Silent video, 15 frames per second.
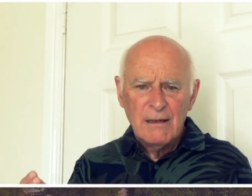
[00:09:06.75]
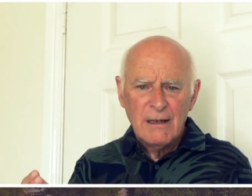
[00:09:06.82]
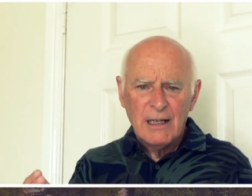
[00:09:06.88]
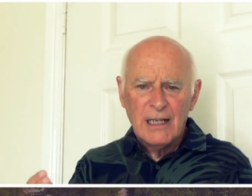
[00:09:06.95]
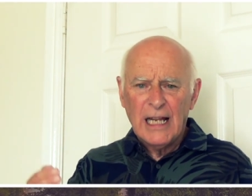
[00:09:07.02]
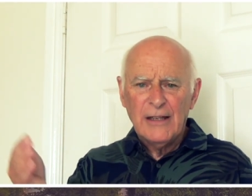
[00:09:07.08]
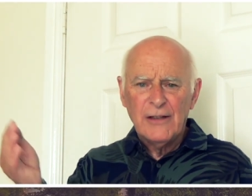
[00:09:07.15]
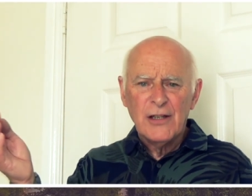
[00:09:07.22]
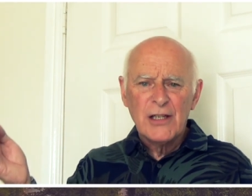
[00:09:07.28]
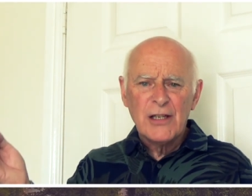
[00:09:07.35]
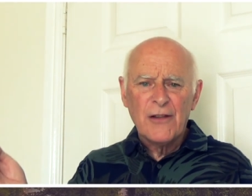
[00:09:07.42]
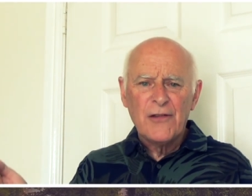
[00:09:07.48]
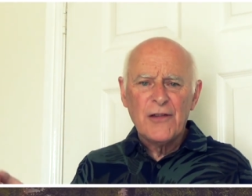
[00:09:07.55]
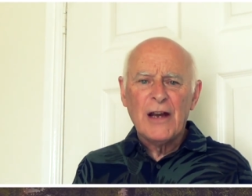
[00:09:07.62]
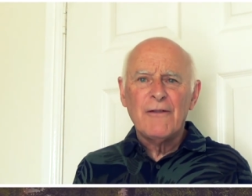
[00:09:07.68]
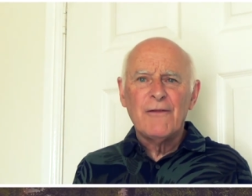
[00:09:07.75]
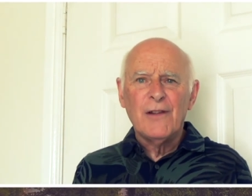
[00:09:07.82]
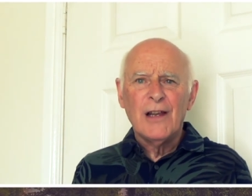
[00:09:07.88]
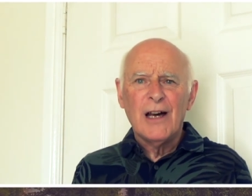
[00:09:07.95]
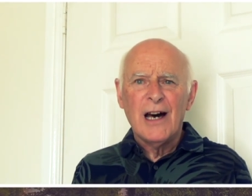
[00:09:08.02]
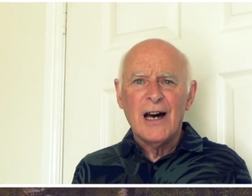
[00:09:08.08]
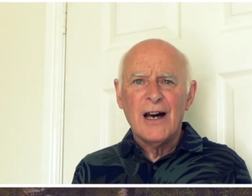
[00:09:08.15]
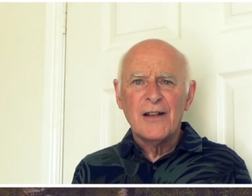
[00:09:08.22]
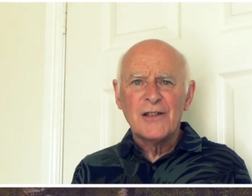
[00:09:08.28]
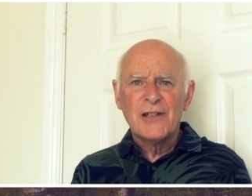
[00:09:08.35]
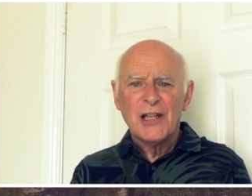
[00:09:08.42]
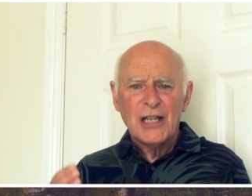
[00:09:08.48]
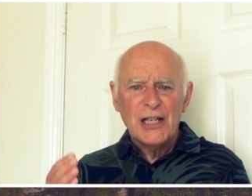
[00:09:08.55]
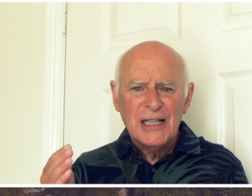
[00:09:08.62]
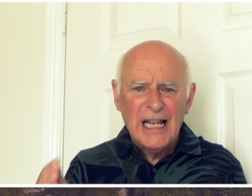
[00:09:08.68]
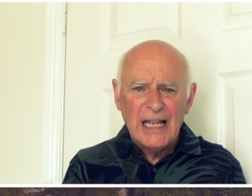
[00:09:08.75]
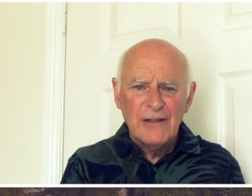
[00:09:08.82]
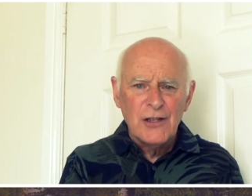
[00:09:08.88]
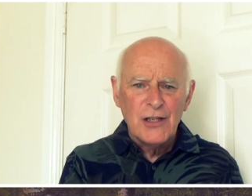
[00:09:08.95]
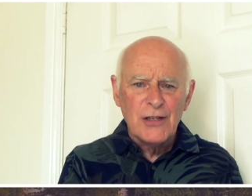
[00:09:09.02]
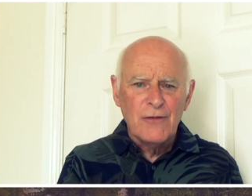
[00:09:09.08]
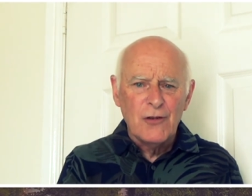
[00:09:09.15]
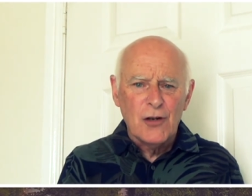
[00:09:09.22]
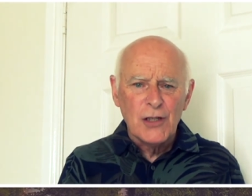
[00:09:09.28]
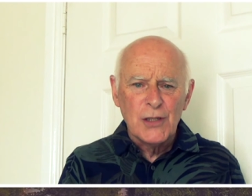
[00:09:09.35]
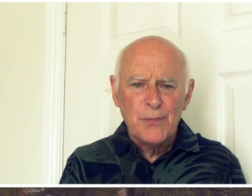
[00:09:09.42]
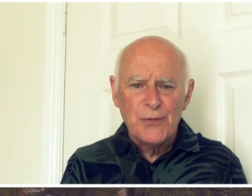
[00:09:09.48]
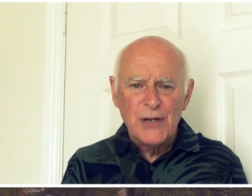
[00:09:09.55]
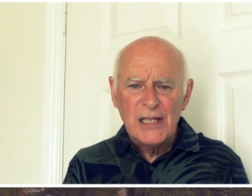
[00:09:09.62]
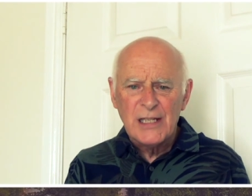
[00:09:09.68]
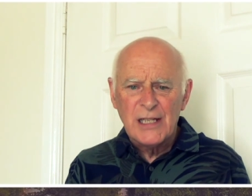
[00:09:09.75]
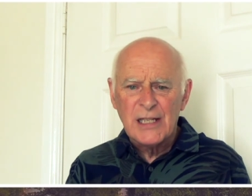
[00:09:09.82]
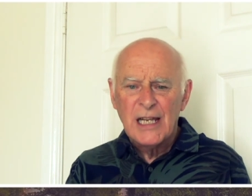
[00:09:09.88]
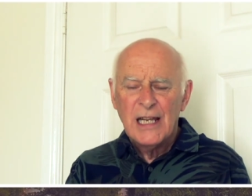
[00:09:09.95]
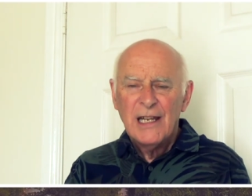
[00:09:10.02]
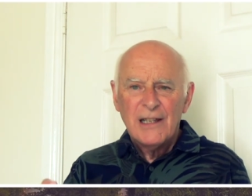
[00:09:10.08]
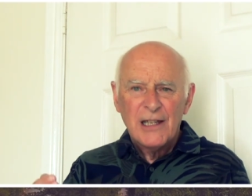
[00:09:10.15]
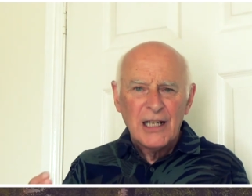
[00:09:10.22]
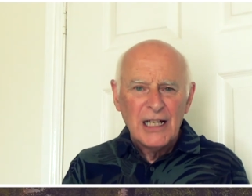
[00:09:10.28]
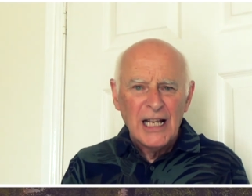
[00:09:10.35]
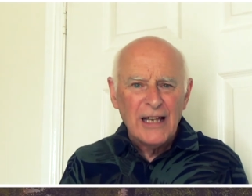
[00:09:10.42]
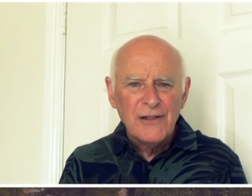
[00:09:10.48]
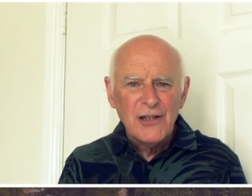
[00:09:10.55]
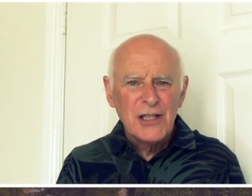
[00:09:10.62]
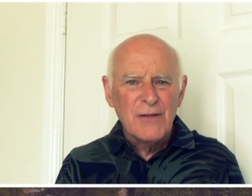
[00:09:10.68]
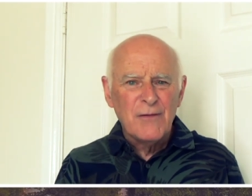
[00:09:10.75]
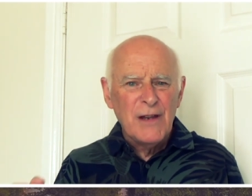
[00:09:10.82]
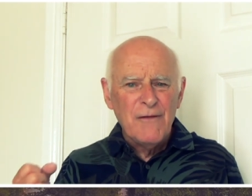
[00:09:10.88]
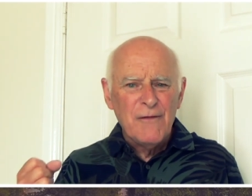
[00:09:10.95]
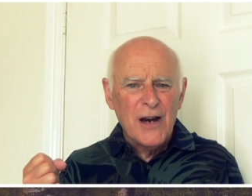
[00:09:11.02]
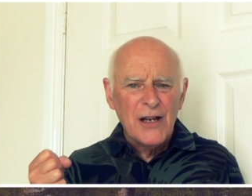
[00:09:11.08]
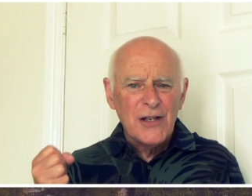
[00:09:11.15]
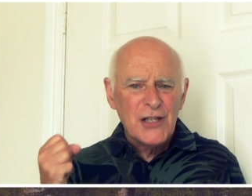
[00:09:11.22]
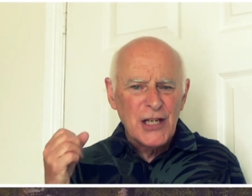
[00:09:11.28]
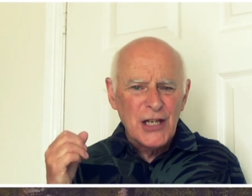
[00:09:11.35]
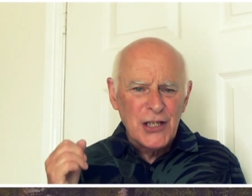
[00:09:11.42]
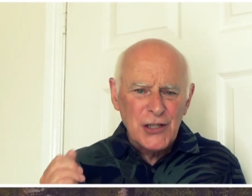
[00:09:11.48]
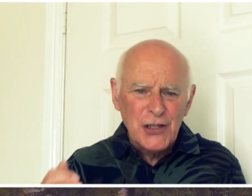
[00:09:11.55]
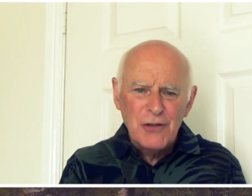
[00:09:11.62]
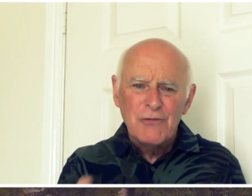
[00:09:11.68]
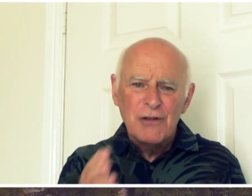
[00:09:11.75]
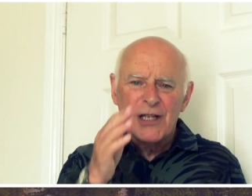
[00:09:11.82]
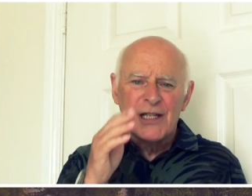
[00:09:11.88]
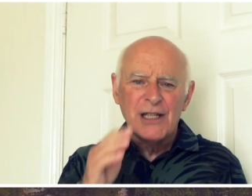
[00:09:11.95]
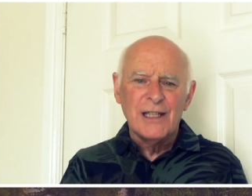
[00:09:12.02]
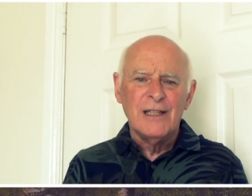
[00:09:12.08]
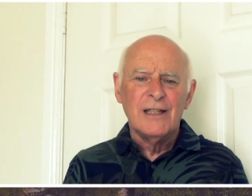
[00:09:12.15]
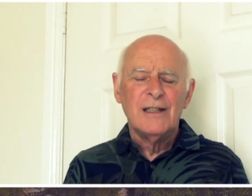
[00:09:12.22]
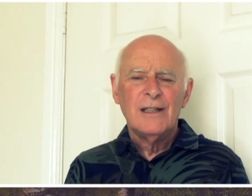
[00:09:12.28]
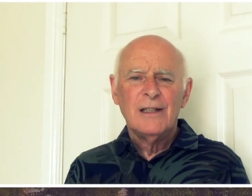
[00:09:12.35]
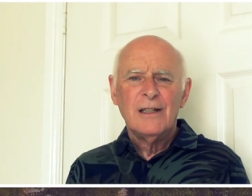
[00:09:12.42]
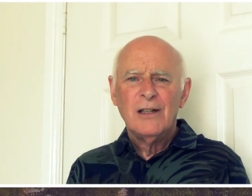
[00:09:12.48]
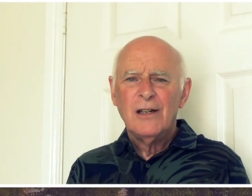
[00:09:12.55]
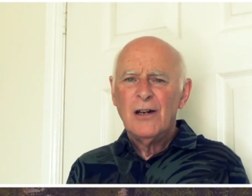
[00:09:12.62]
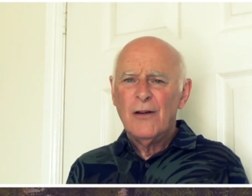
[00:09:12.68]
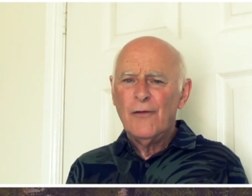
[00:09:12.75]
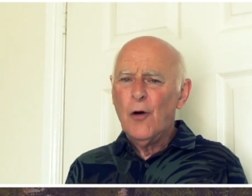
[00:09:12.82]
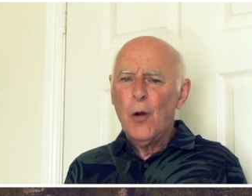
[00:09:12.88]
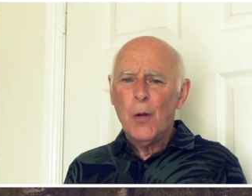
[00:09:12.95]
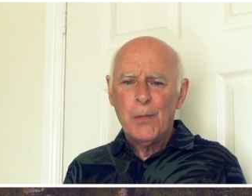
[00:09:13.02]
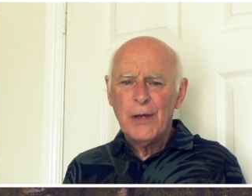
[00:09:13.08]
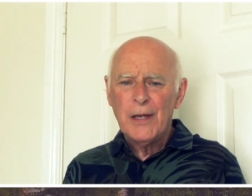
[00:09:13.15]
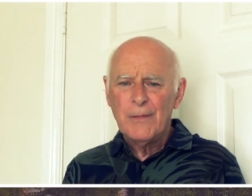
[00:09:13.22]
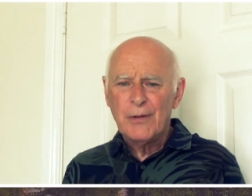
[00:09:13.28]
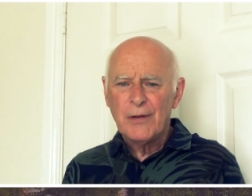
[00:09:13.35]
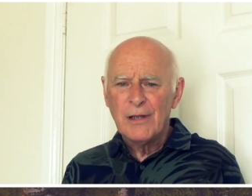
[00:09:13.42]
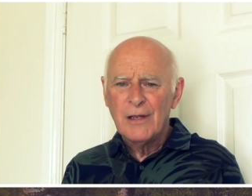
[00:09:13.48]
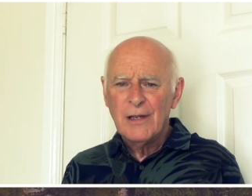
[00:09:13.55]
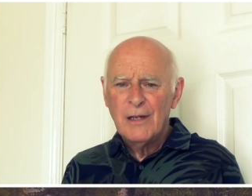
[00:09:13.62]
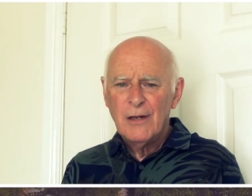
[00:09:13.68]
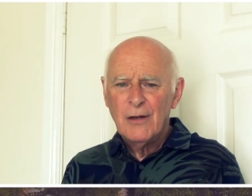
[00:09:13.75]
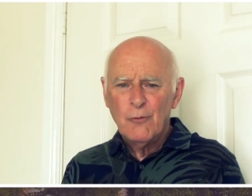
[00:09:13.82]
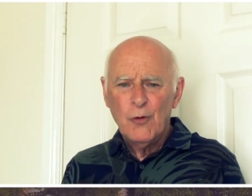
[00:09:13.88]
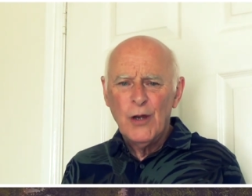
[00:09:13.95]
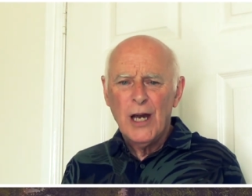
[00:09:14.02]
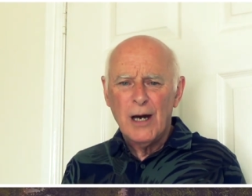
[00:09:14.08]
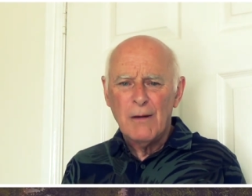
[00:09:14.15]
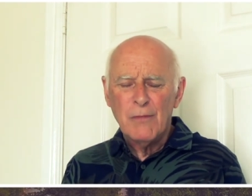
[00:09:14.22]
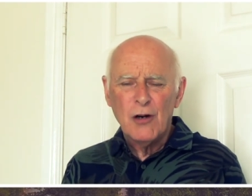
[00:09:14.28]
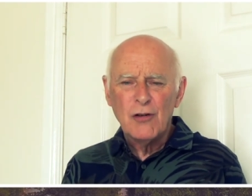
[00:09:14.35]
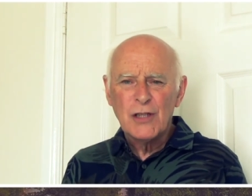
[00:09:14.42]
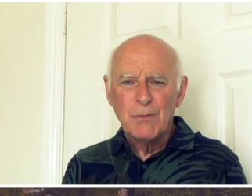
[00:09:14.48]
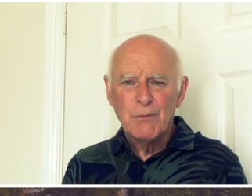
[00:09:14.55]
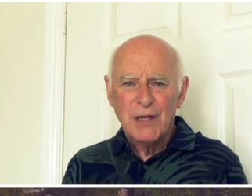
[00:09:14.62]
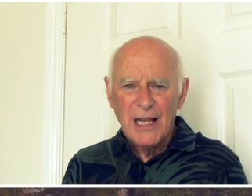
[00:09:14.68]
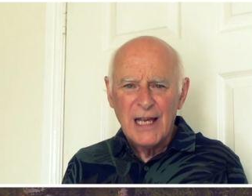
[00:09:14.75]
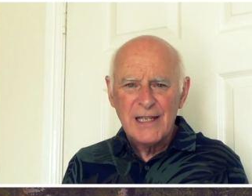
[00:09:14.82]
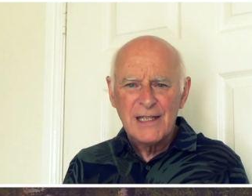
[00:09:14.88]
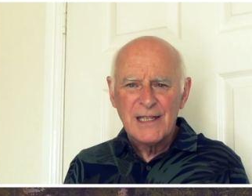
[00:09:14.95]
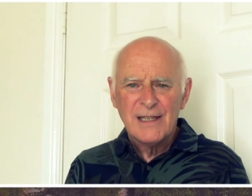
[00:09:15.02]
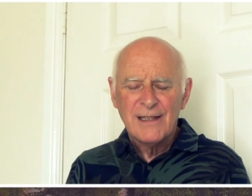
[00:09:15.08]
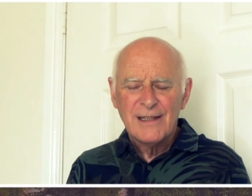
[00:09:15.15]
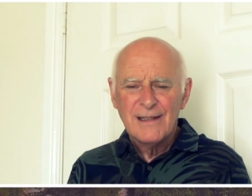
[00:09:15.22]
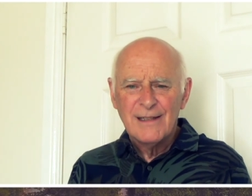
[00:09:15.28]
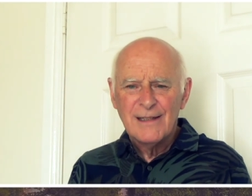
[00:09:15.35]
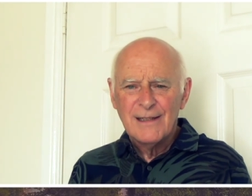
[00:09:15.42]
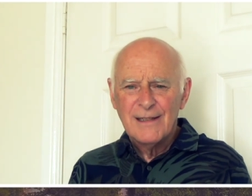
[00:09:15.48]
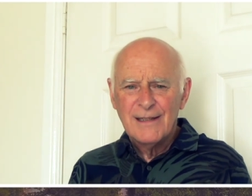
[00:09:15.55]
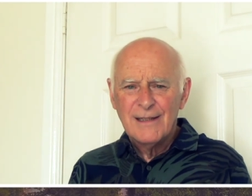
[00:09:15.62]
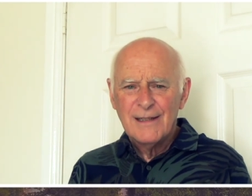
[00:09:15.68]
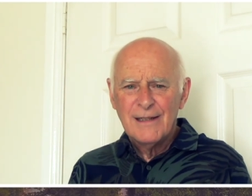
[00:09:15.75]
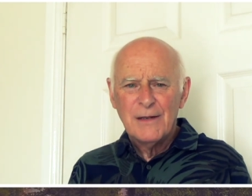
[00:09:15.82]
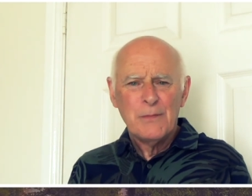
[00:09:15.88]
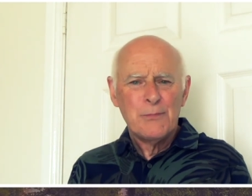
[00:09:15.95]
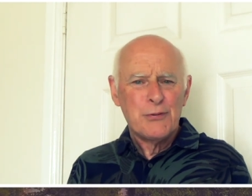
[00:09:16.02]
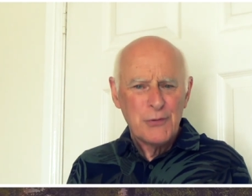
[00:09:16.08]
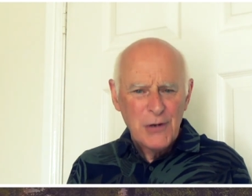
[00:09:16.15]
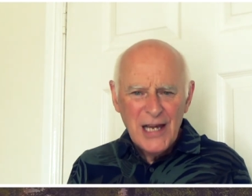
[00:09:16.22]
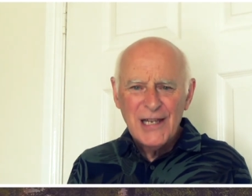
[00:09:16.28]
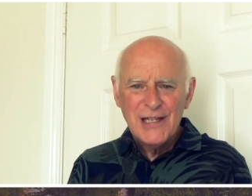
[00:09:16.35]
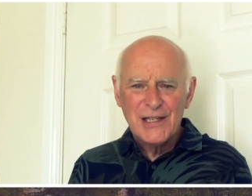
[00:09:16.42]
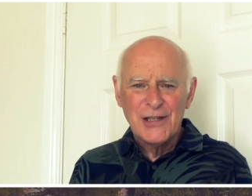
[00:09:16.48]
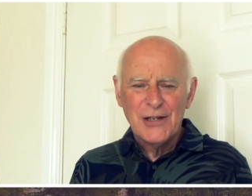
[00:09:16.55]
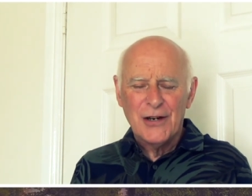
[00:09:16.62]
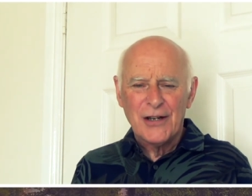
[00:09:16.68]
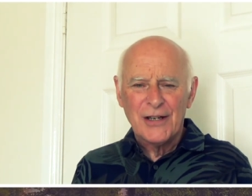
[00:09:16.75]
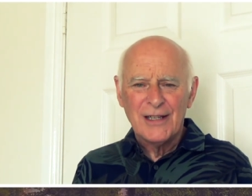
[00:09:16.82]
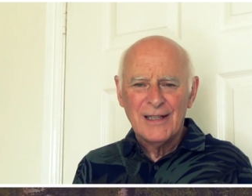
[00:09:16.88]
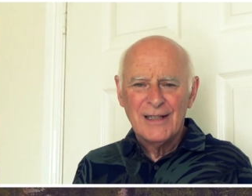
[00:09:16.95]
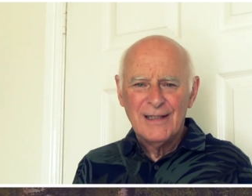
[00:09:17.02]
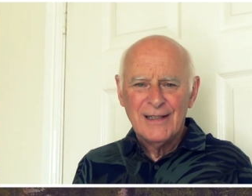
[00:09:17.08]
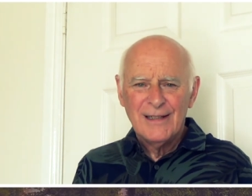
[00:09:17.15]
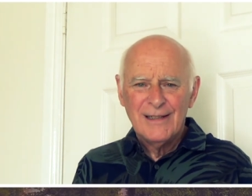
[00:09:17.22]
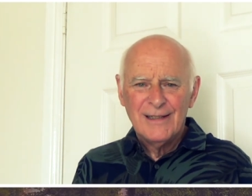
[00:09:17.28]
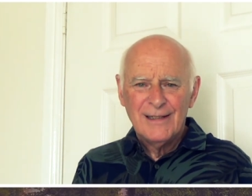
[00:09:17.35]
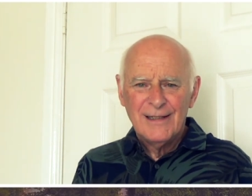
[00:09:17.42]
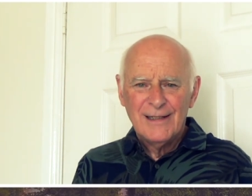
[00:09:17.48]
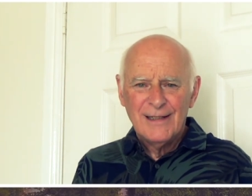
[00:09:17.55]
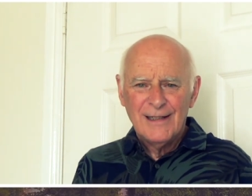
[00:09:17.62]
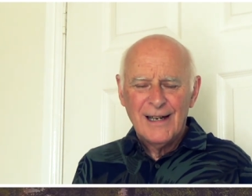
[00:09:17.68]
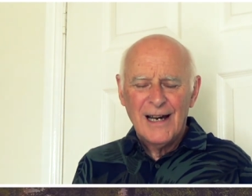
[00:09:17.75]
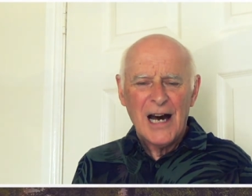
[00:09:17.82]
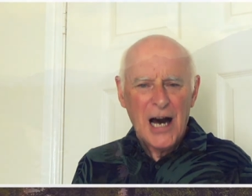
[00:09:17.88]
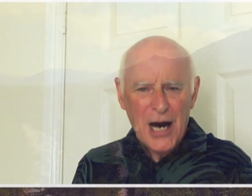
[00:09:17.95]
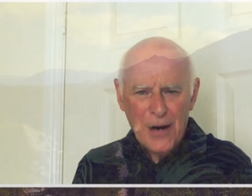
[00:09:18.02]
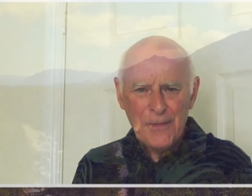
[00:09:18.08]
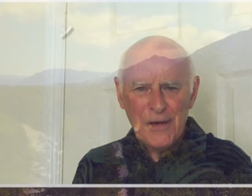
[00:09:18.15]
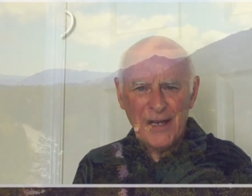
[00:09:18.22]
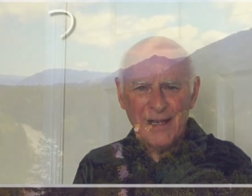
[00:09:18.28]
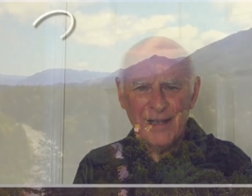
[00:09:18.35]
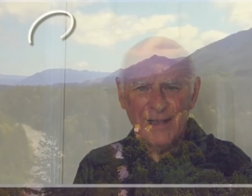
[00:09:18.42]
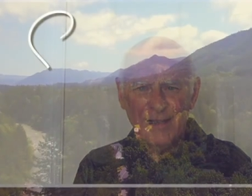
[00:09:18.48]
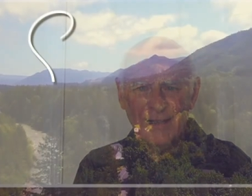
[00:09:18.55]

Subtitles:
Gladness of thankful hearts, the gladness of God's presence, the gladness of divine security. Of all people, we are most blessed. Praise God. Amen.